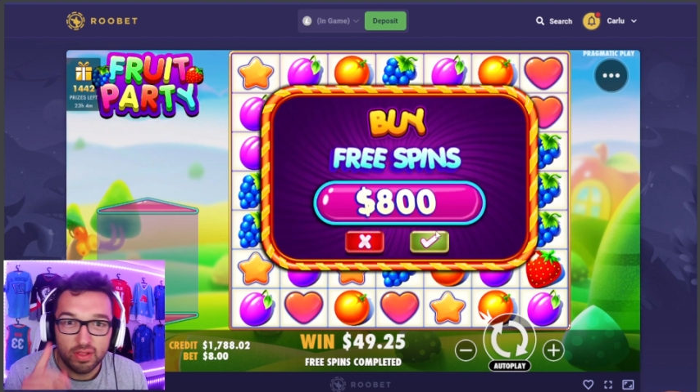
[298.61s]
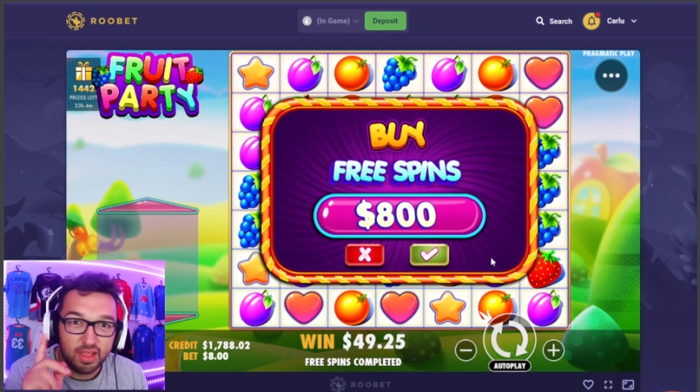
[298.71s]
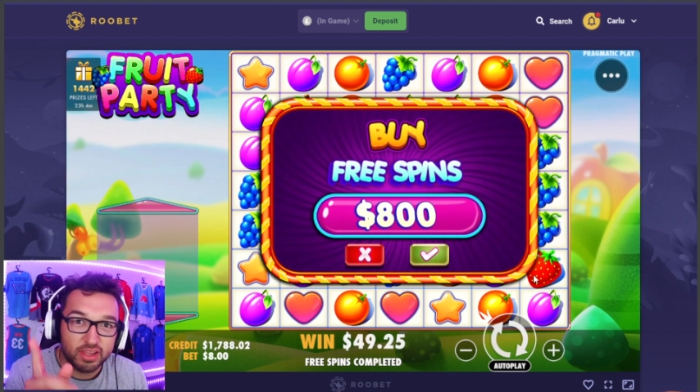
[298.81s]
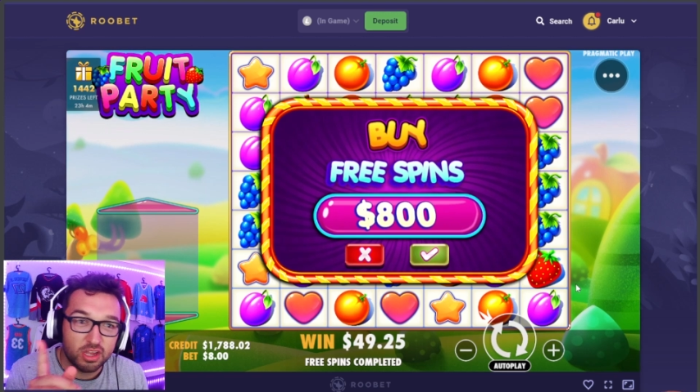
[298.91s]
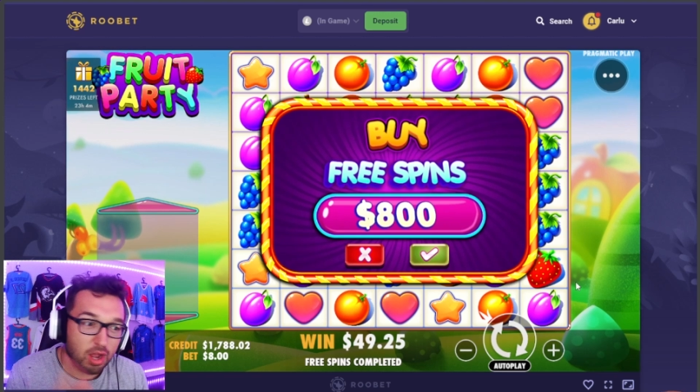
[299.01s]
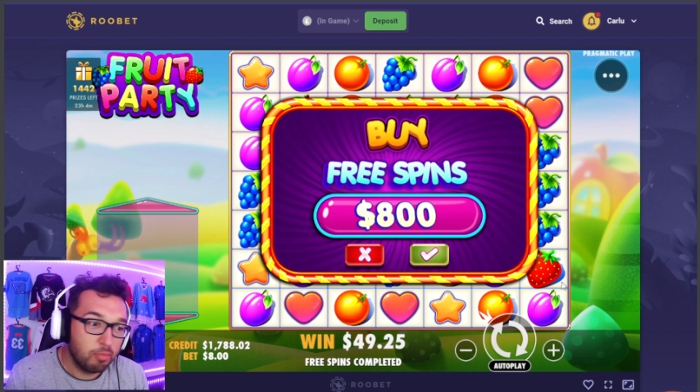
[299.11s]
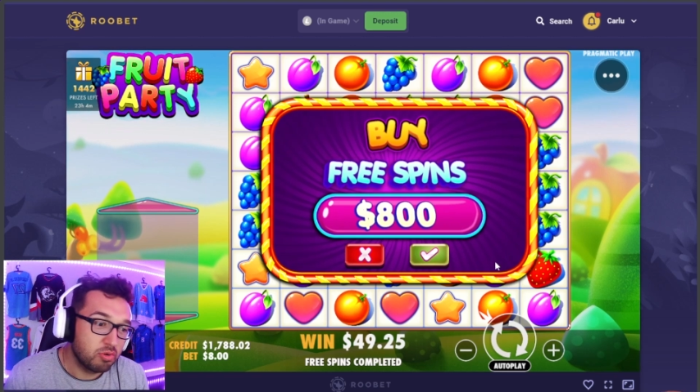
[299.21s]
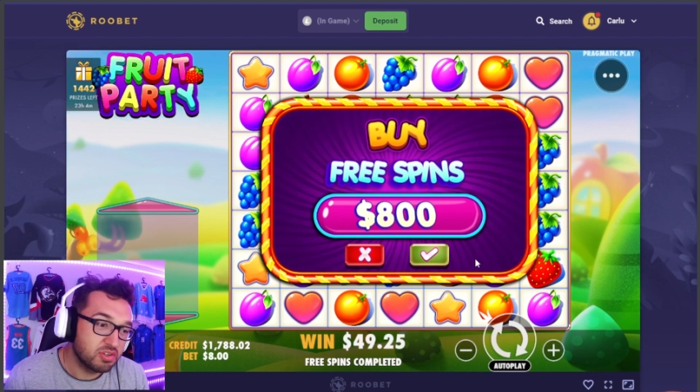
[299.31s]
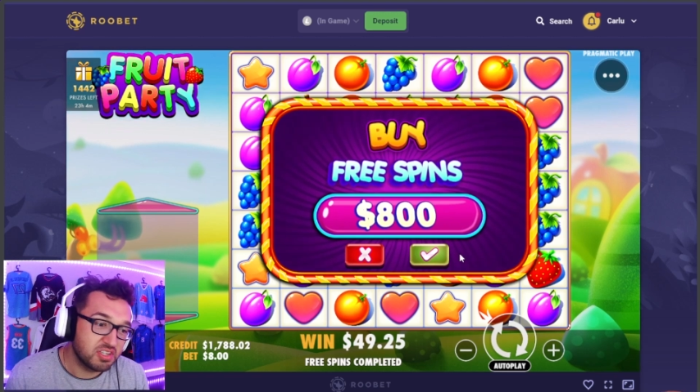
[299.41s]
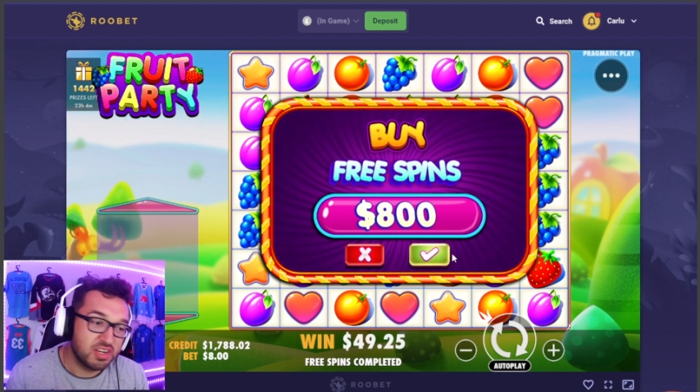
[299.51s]
like and comment,
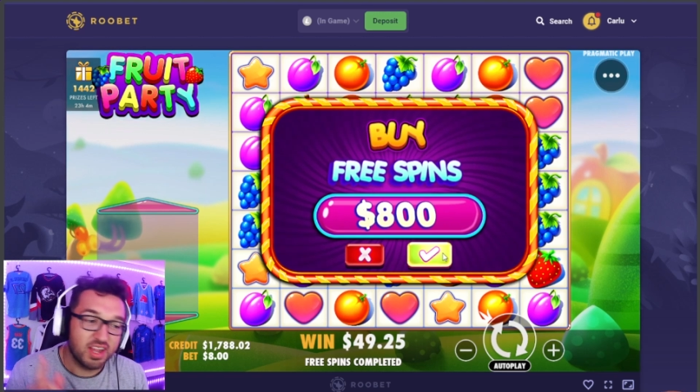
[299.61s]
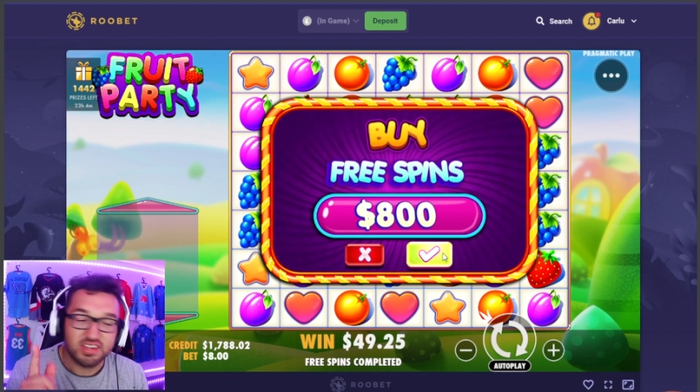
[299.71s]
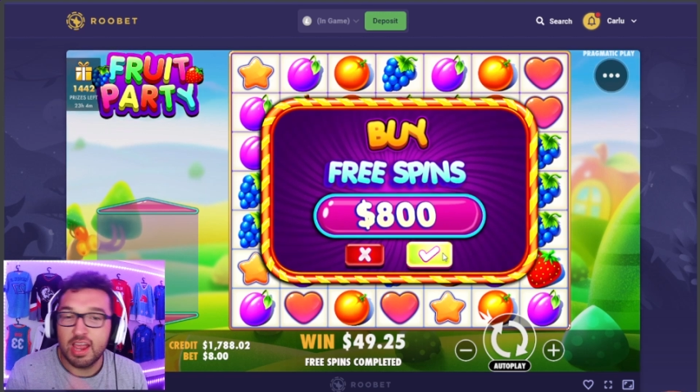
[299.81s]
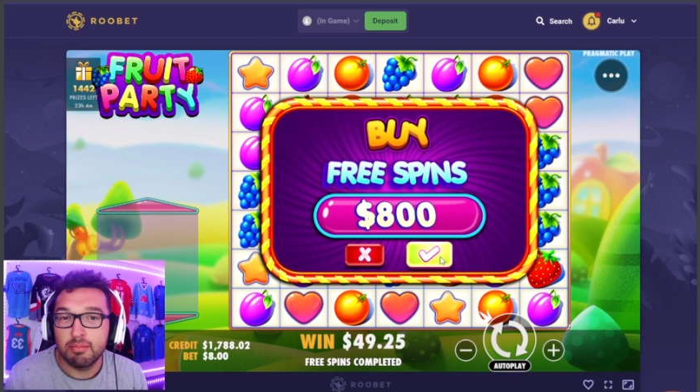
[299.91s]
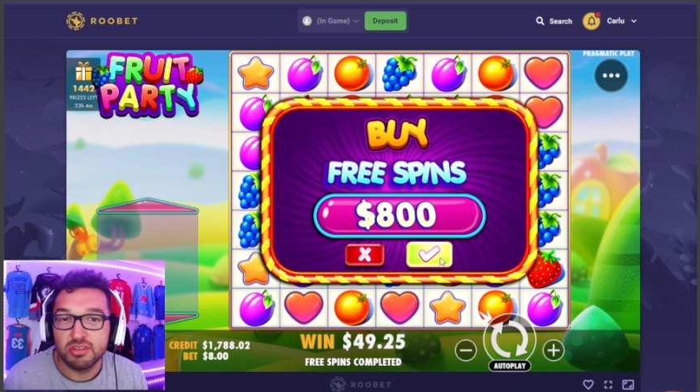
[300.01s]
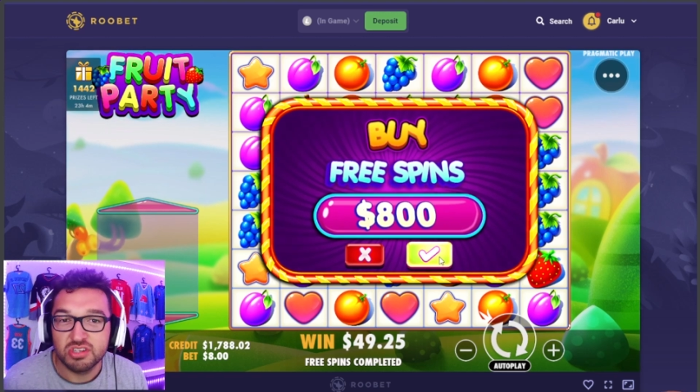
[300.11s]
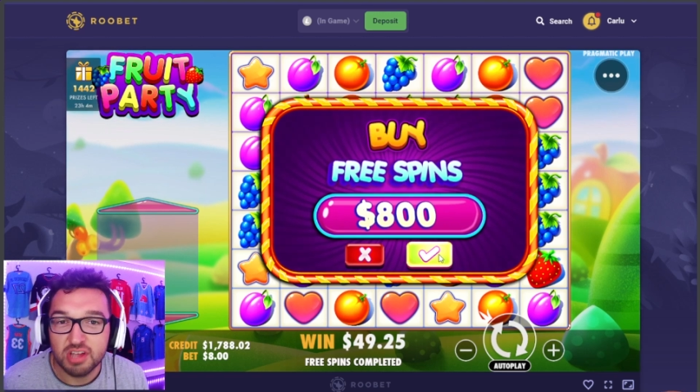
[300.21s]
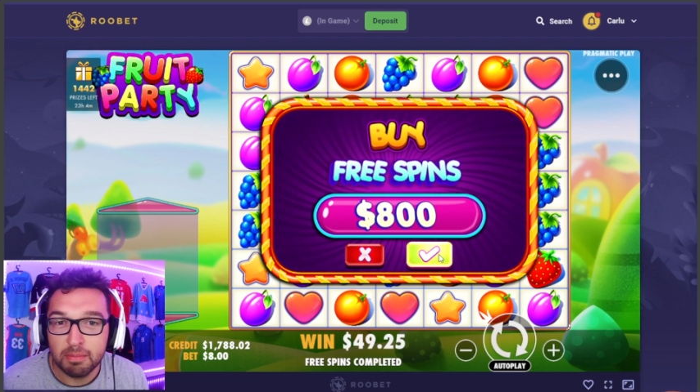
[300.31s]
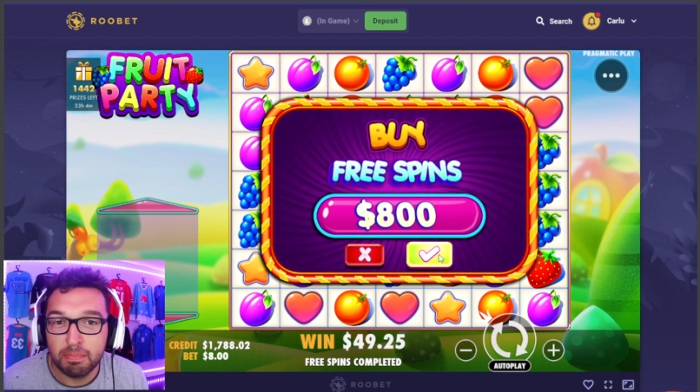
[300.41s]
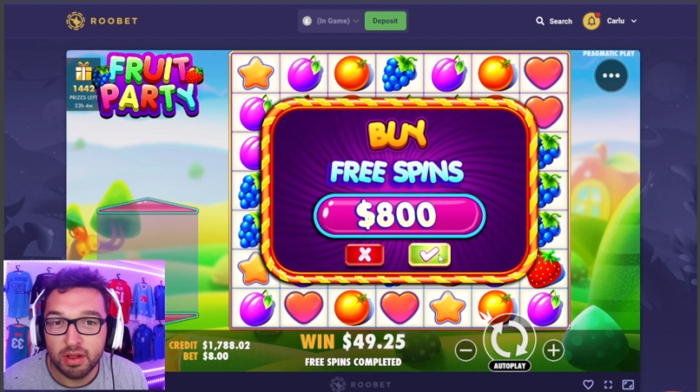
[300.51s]
want to see next, hammer the
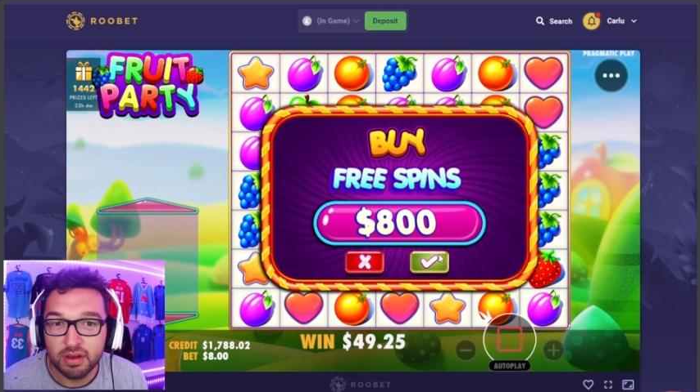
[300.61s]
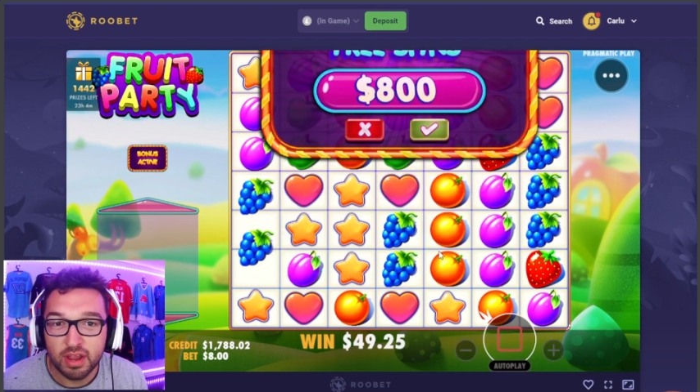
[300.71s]
sub button.